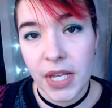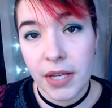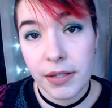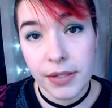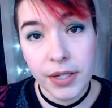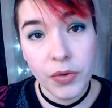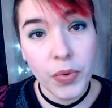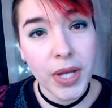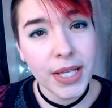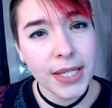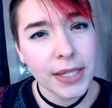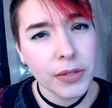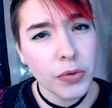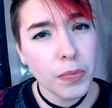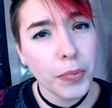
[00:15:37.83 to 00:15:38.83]
So why is
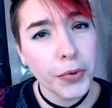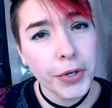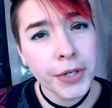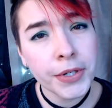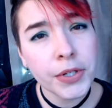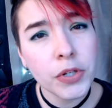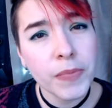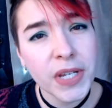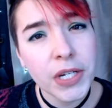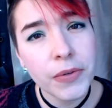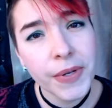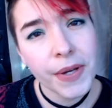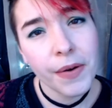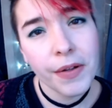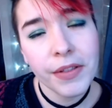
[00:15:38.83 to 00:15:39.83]
it so important to be
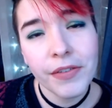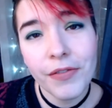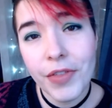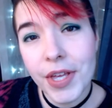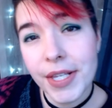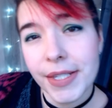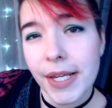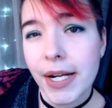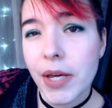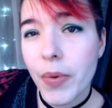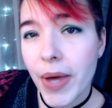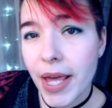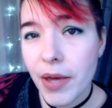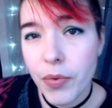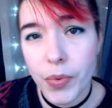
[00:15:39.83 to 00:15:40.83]
doing all of this
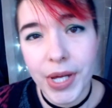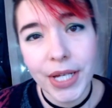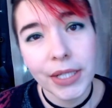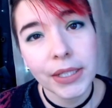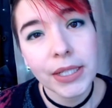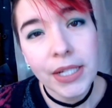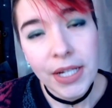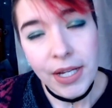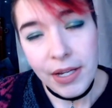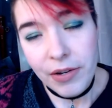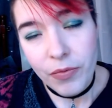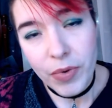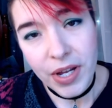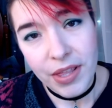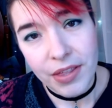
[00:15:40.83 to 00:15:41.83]
anyway? Well,
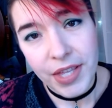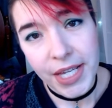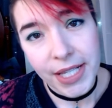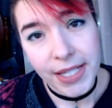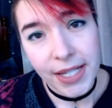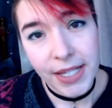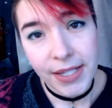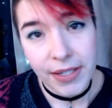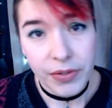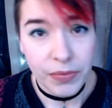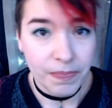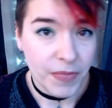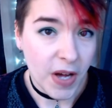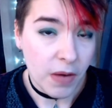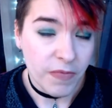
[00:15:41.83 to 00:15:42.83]
one of the things is you
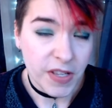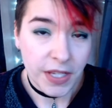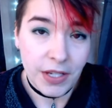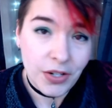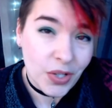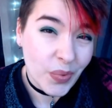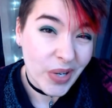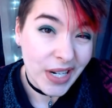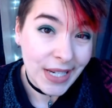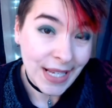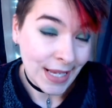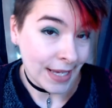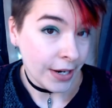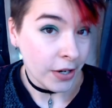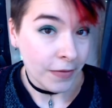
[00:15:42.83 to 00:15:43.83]
obviously just want to
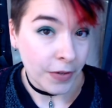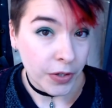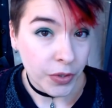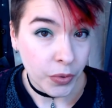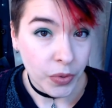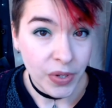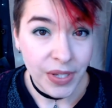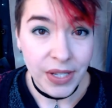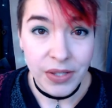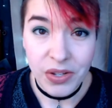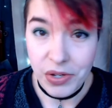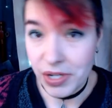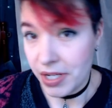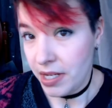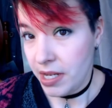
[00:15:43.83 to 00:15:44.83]
take care of your tools. It's
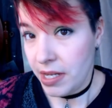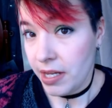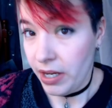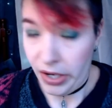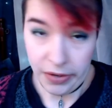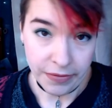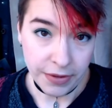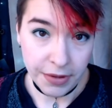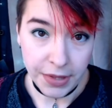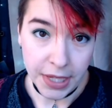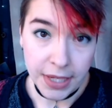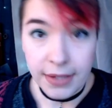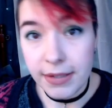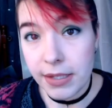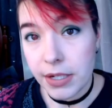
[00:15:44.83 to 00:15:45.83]
good to take care of the
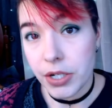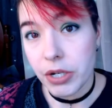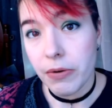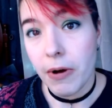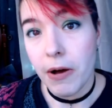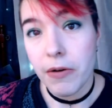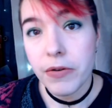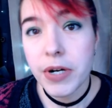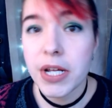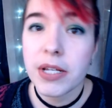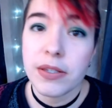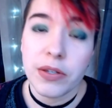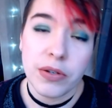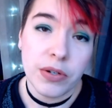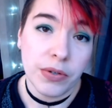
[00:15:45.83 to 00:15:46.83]
things that you own
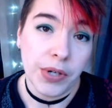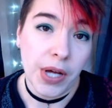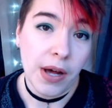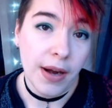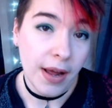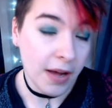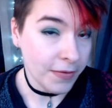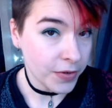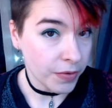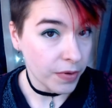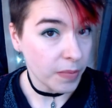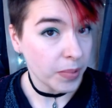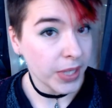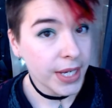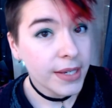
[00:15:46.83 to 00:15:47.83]
so you do not have to
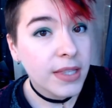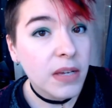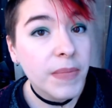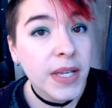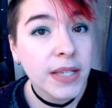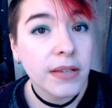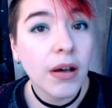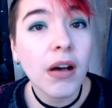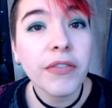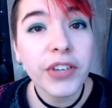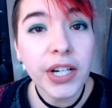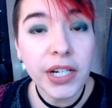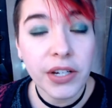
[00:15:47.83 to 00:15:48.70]
replace them as often.